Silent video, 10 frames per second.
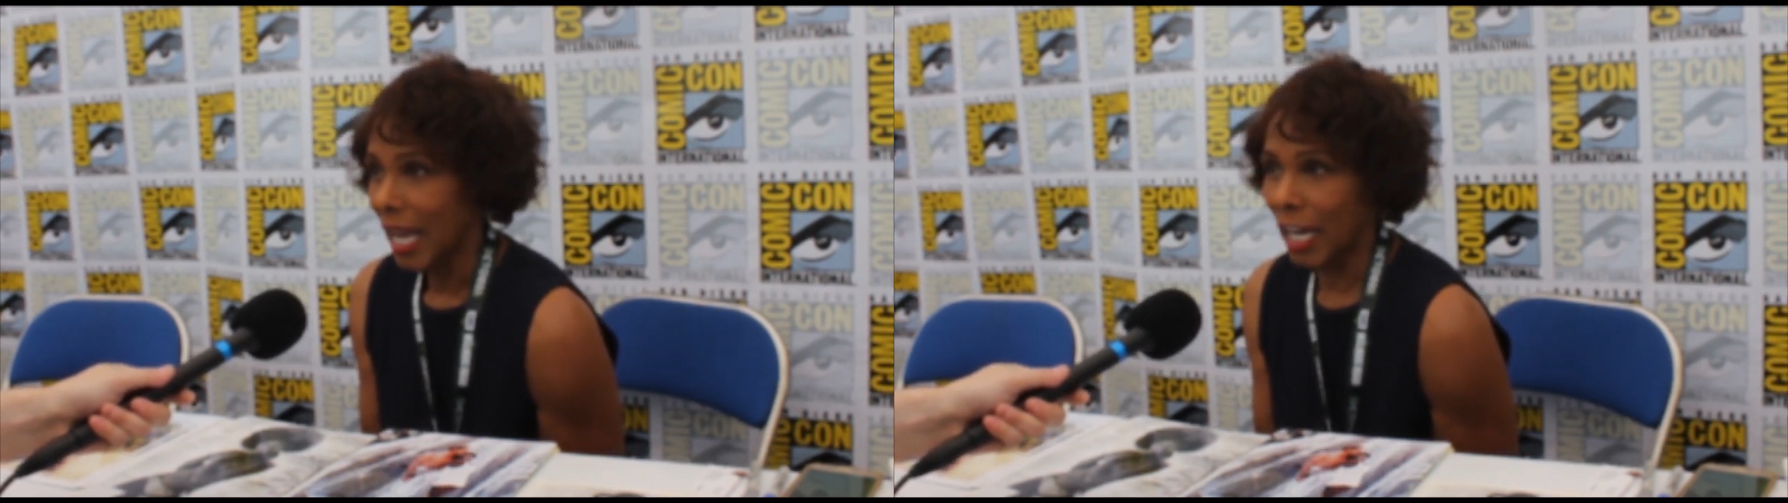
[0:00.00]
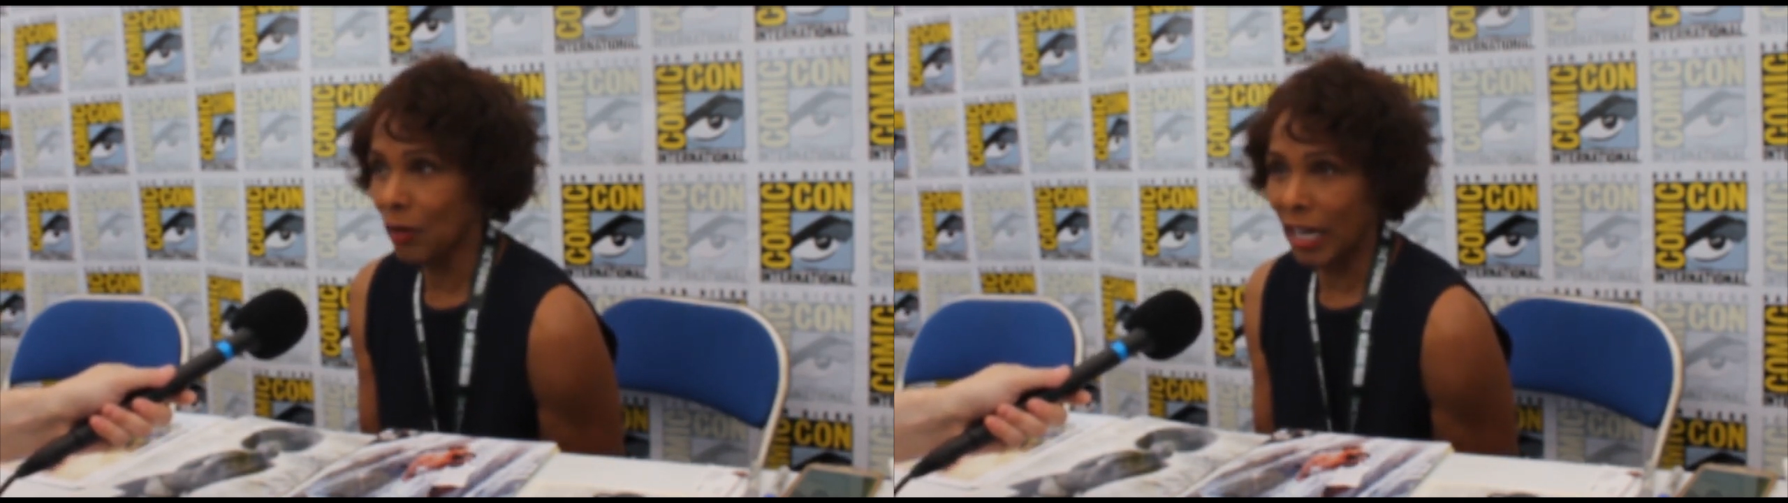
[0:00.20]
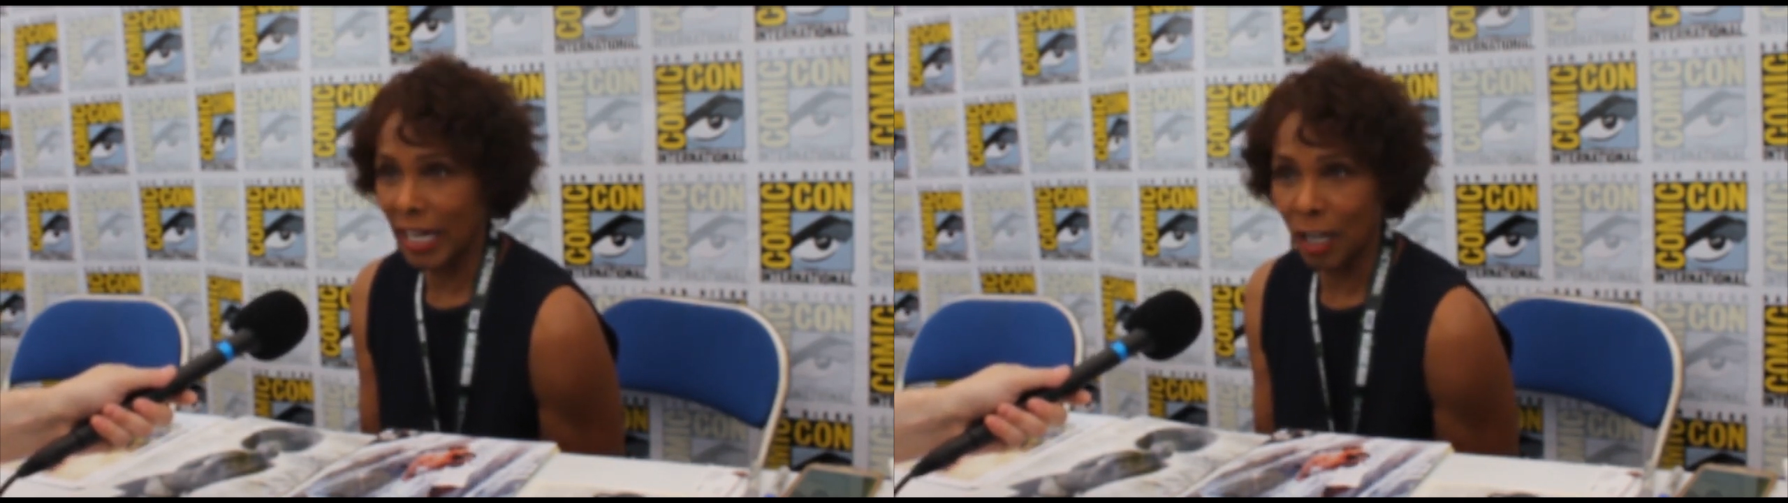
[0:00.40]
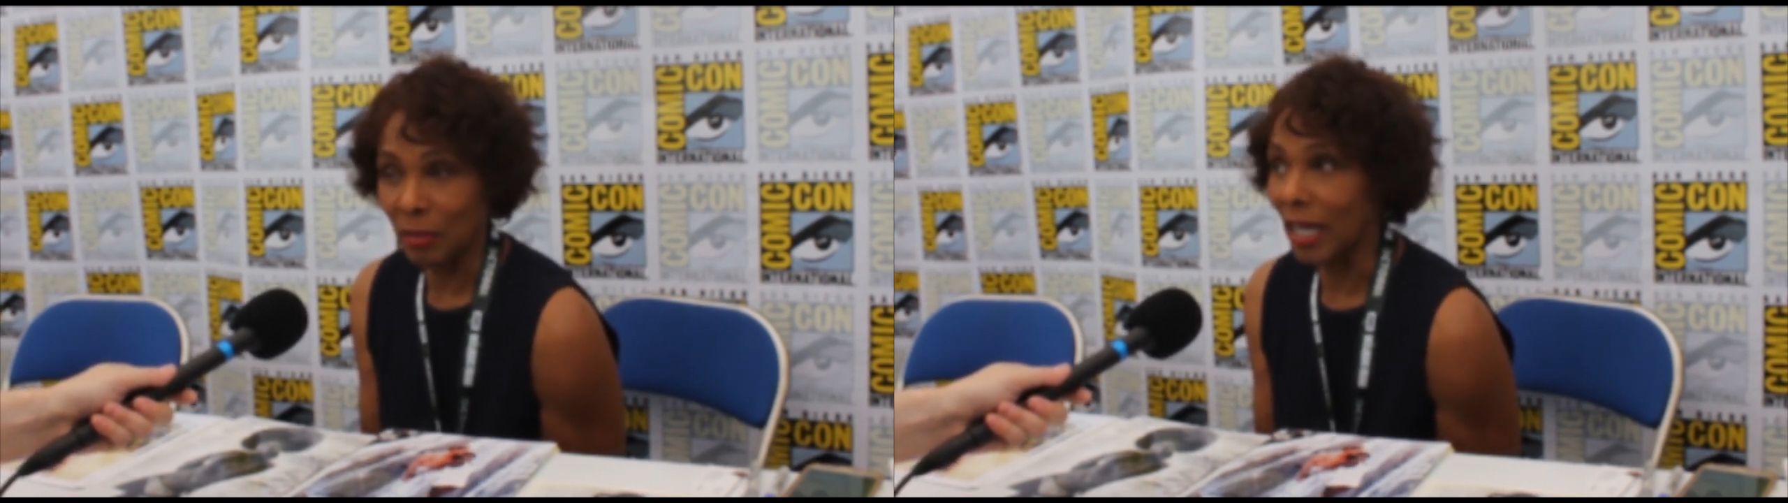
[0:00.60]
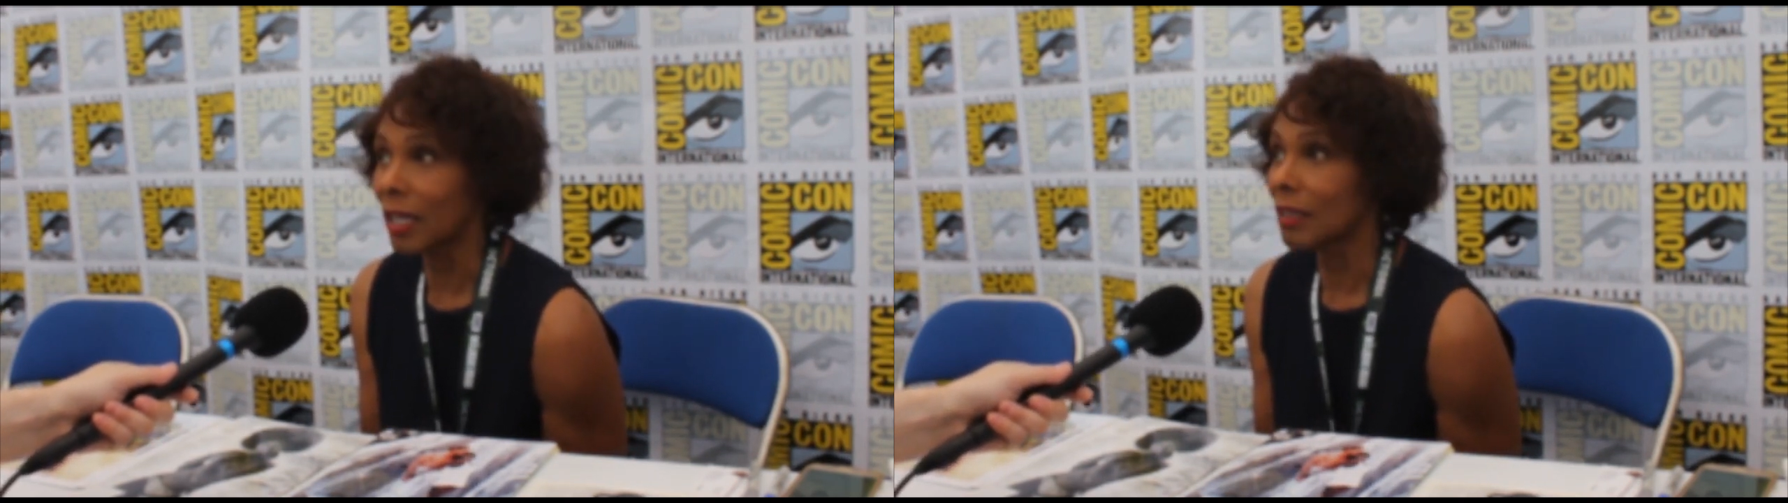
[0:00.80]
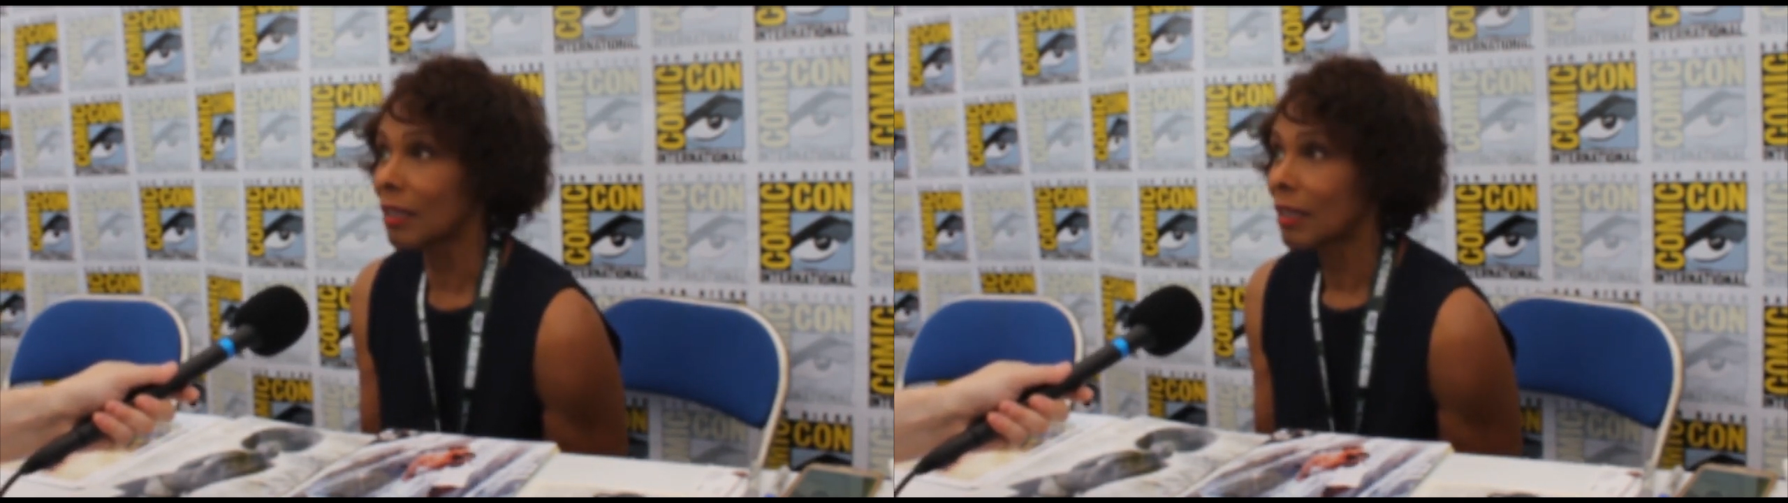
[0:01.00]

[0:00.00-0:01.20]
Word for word: "Here I am in